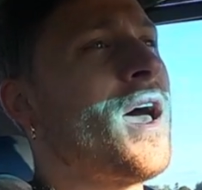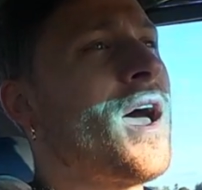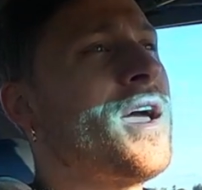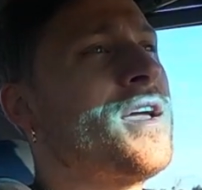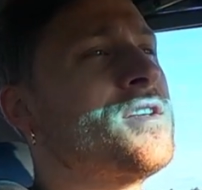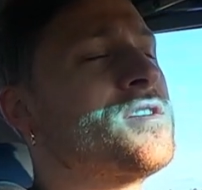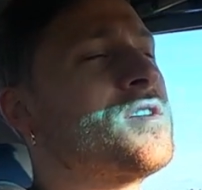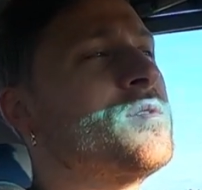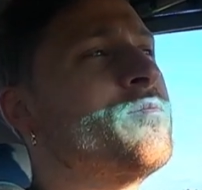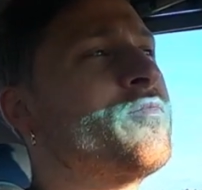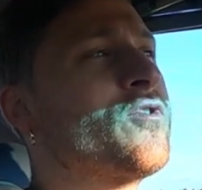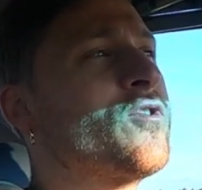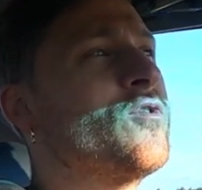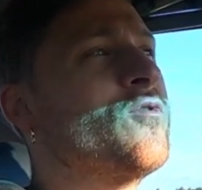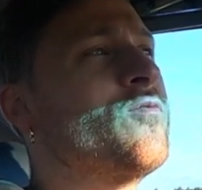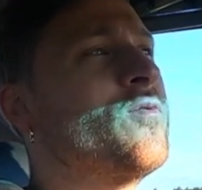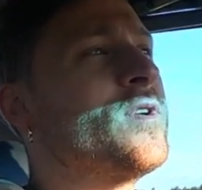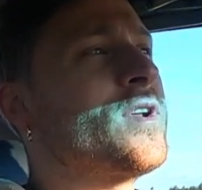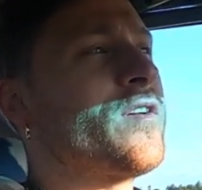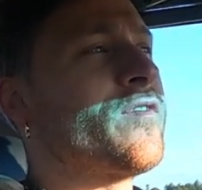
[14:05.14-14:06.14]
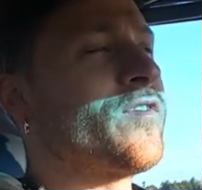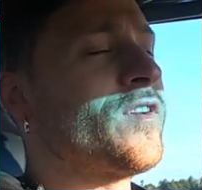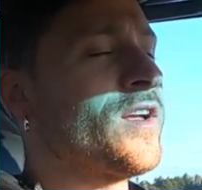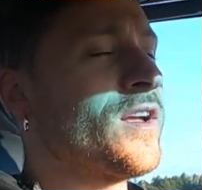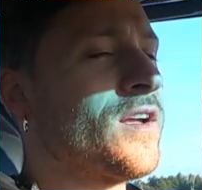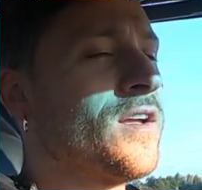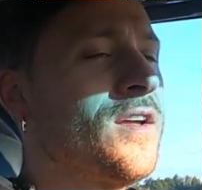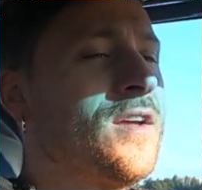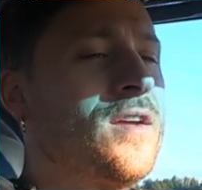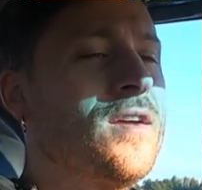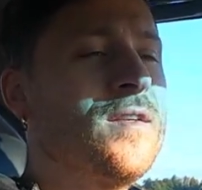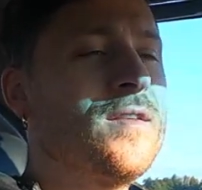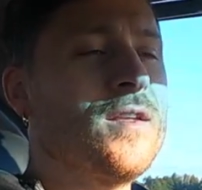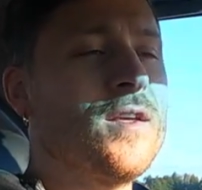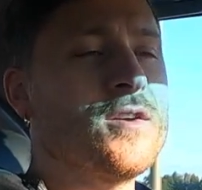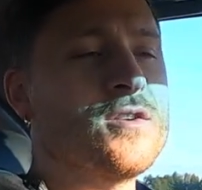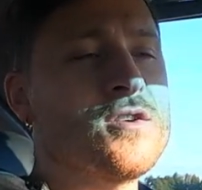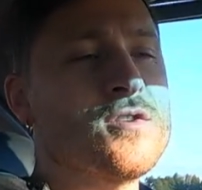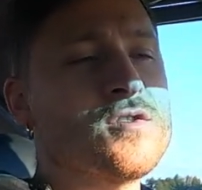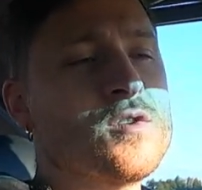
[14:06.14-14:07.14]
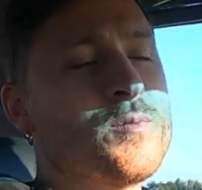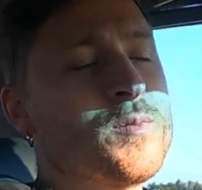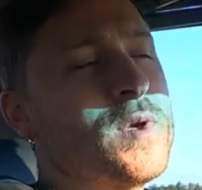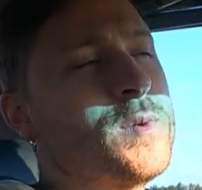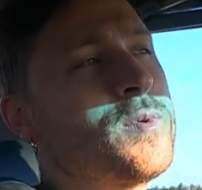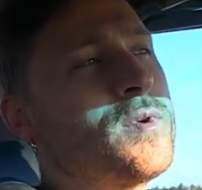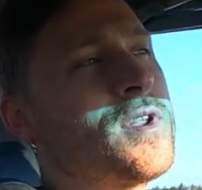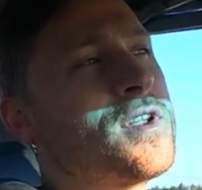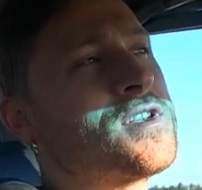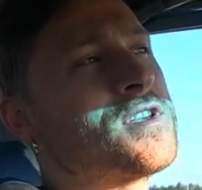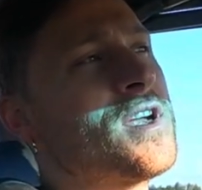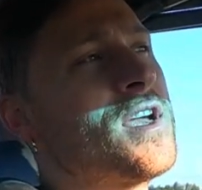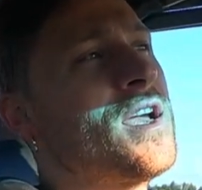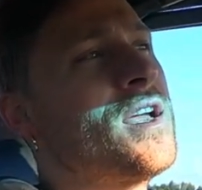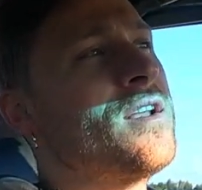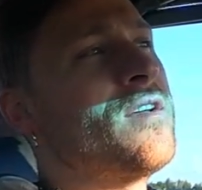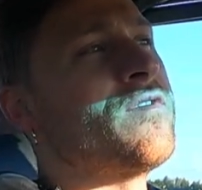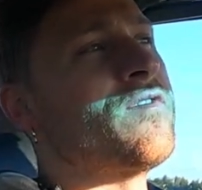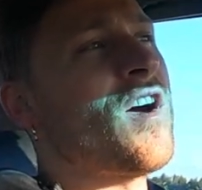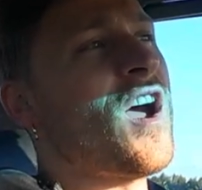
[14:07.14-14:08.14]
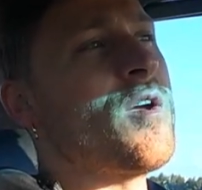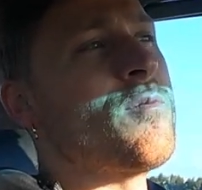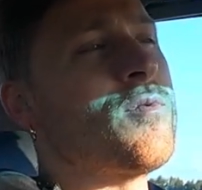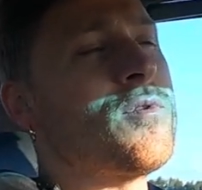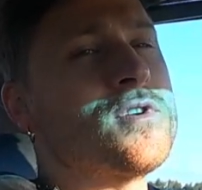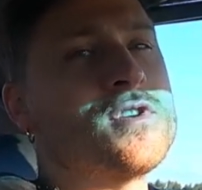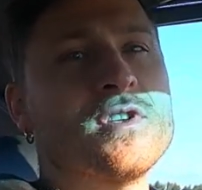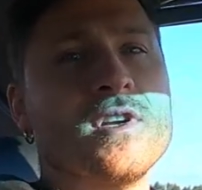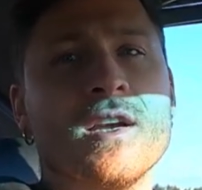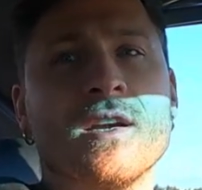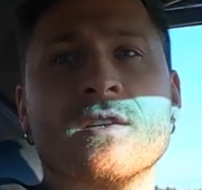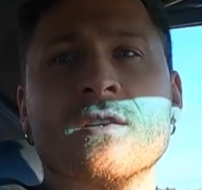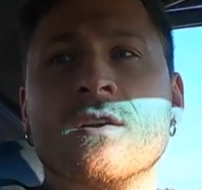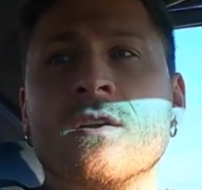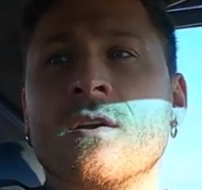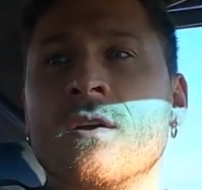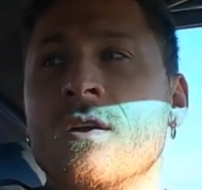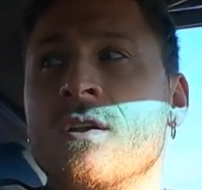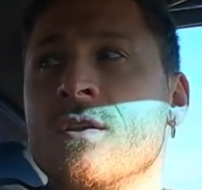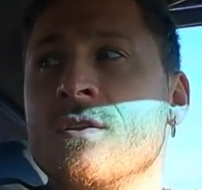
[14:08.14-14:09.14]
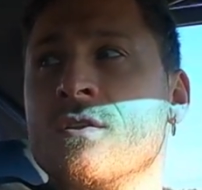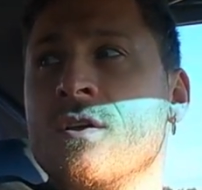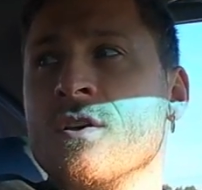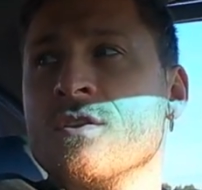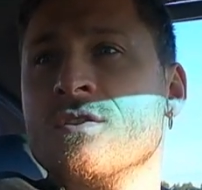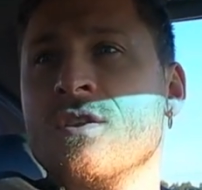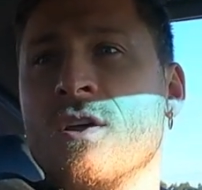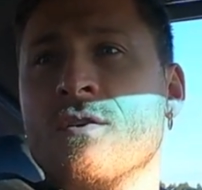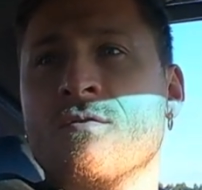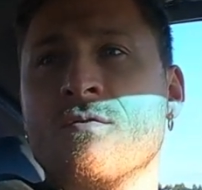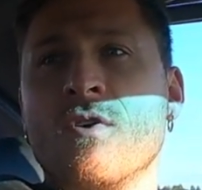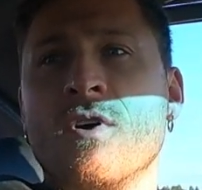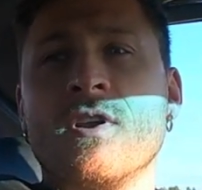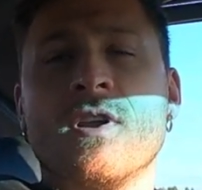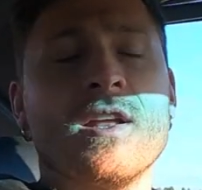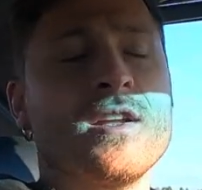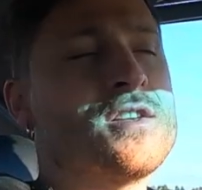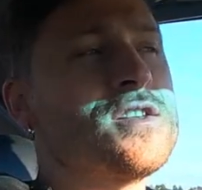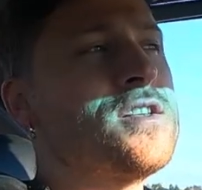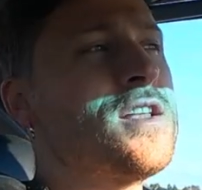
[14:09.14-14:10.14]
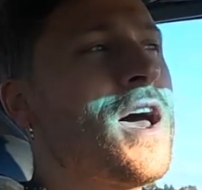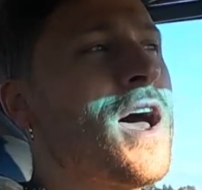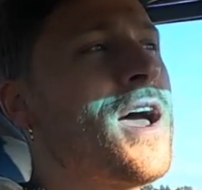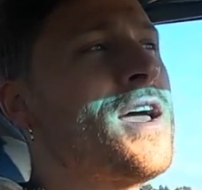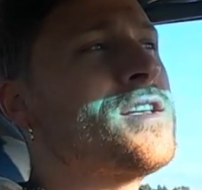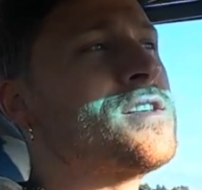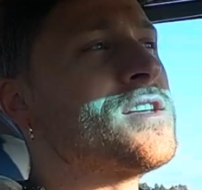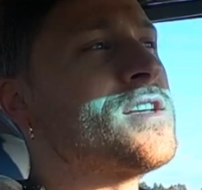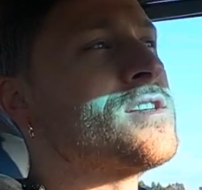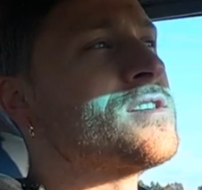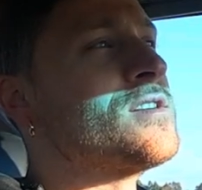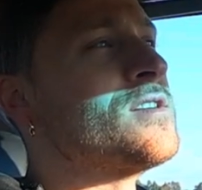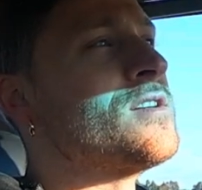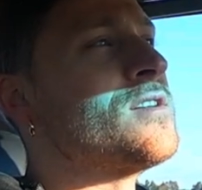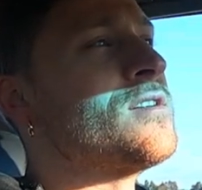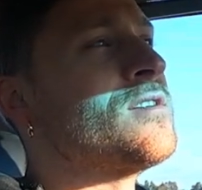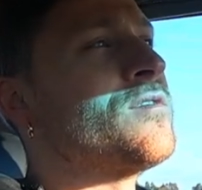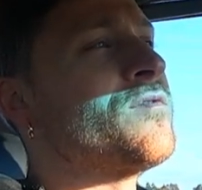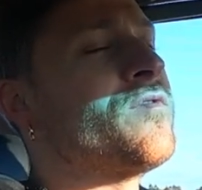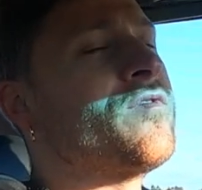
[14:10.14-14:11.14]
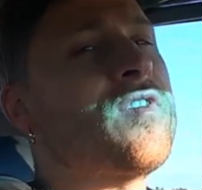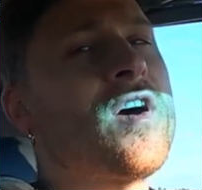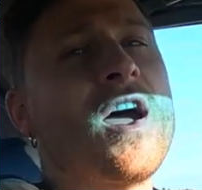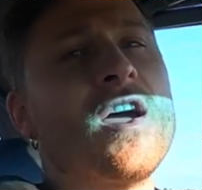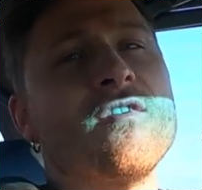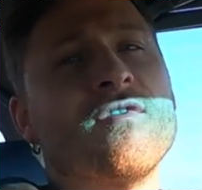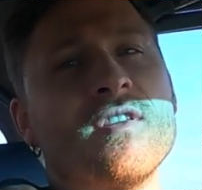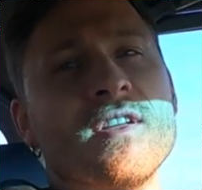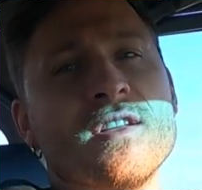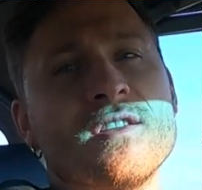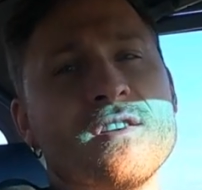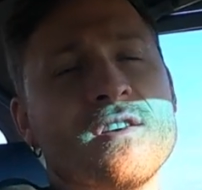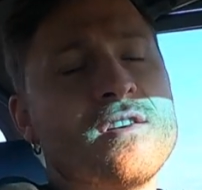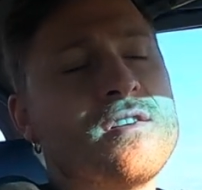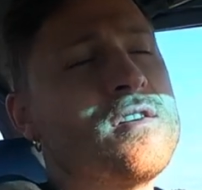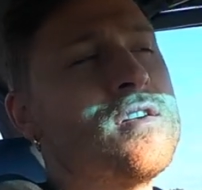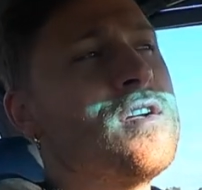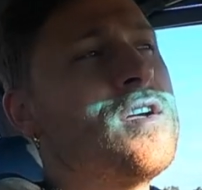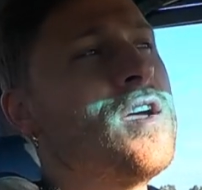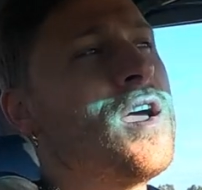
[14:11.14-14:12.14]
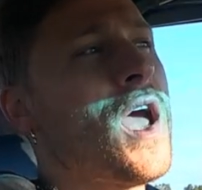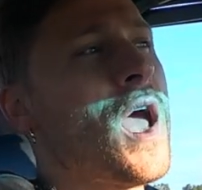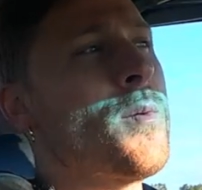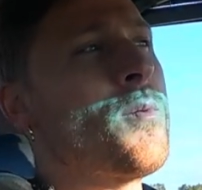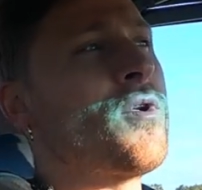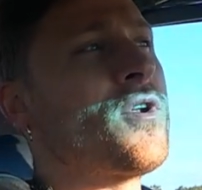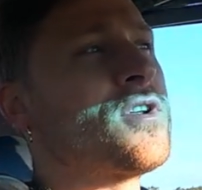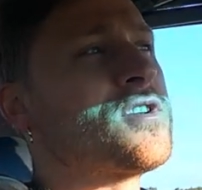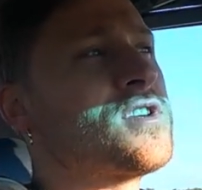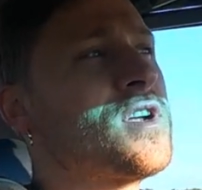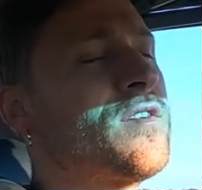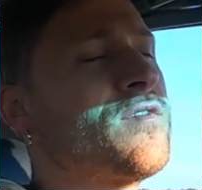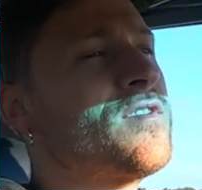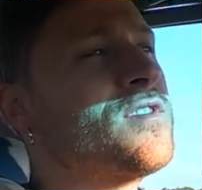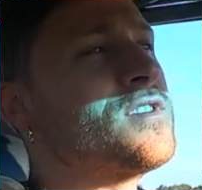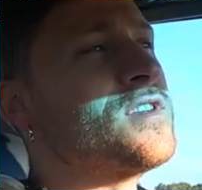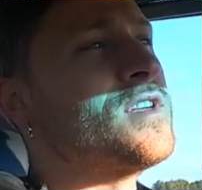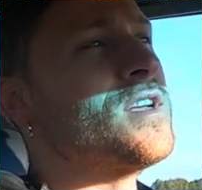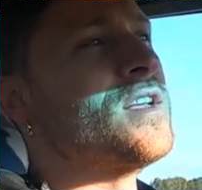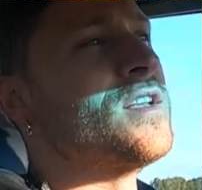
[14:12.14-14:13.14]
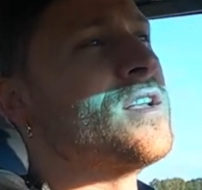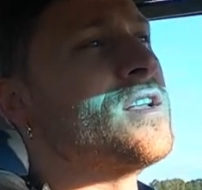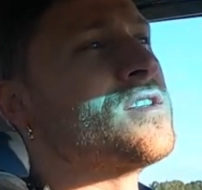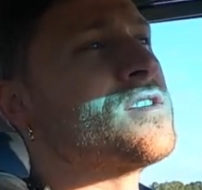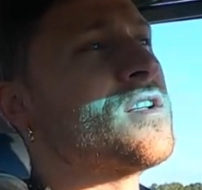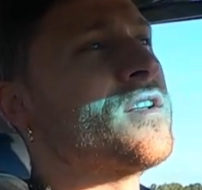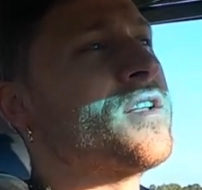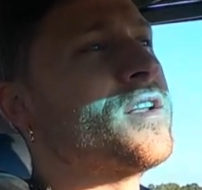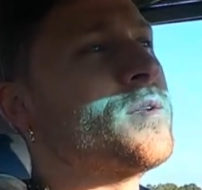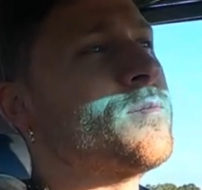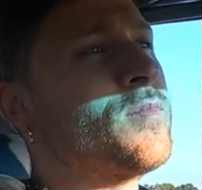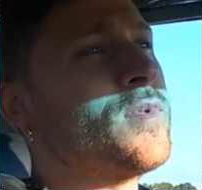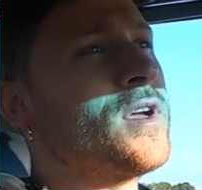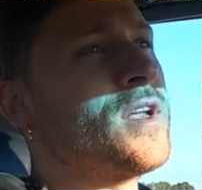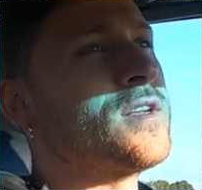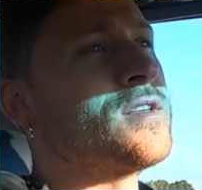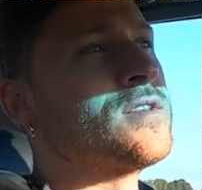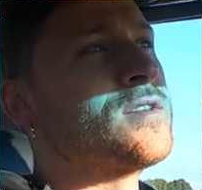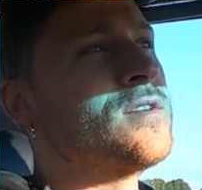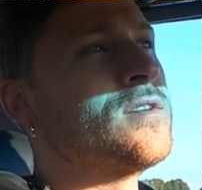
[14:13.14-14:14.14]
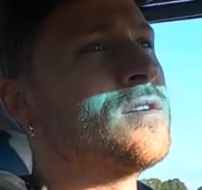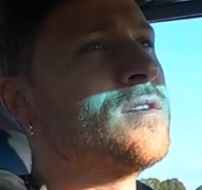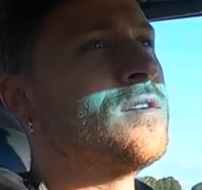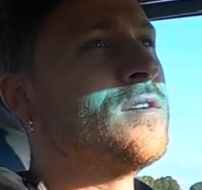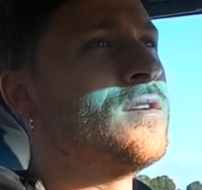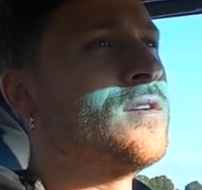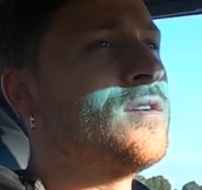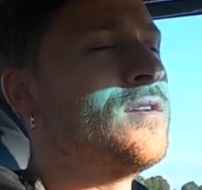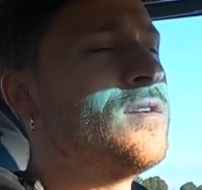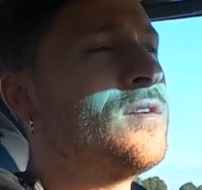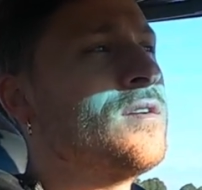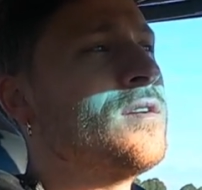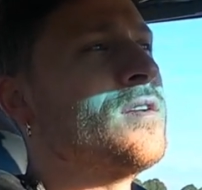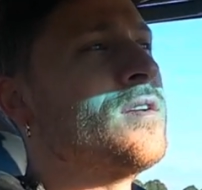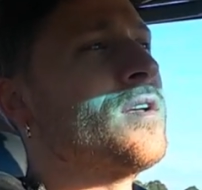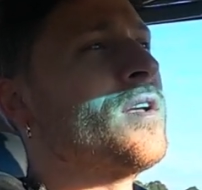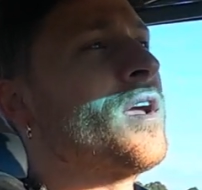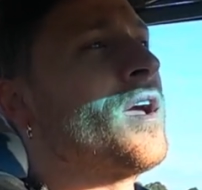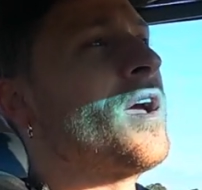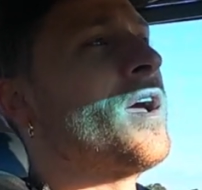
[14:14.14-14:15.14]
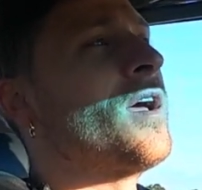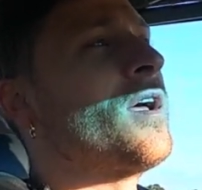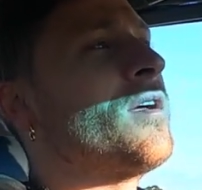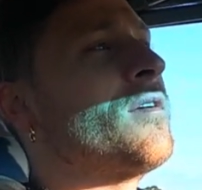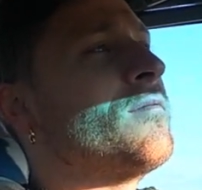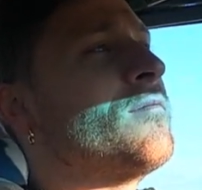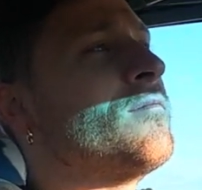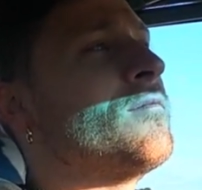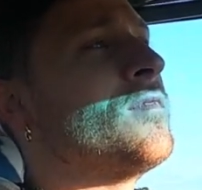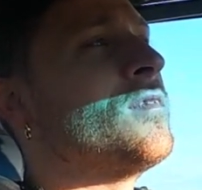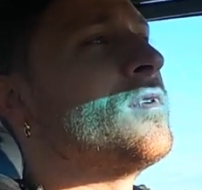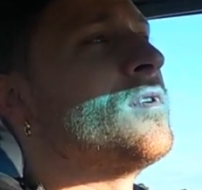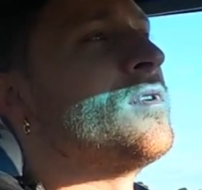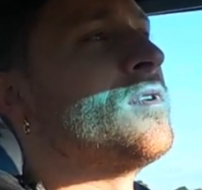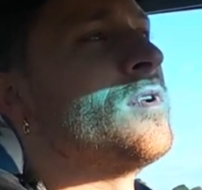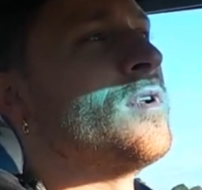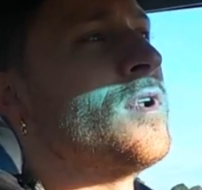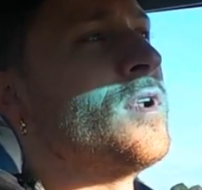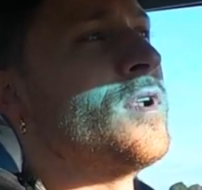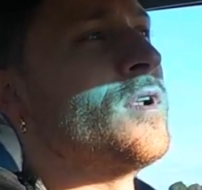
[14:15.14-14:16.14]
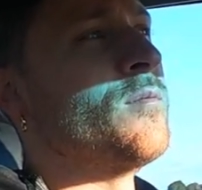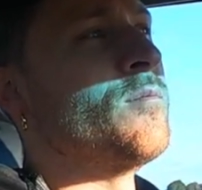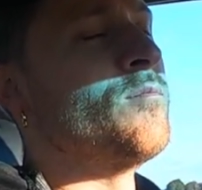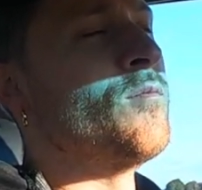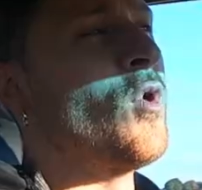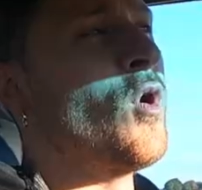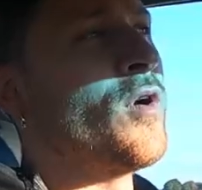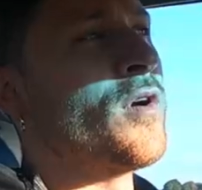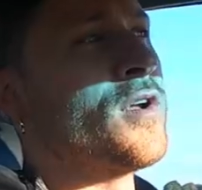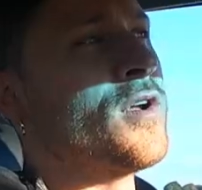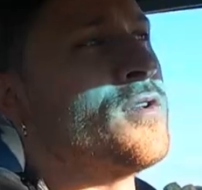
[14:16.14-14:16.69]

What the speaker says: nice improvement, I think. There's also people that say the 5.6 does not run as nice as a 5 liter. M117, it's a little bit, yeah, more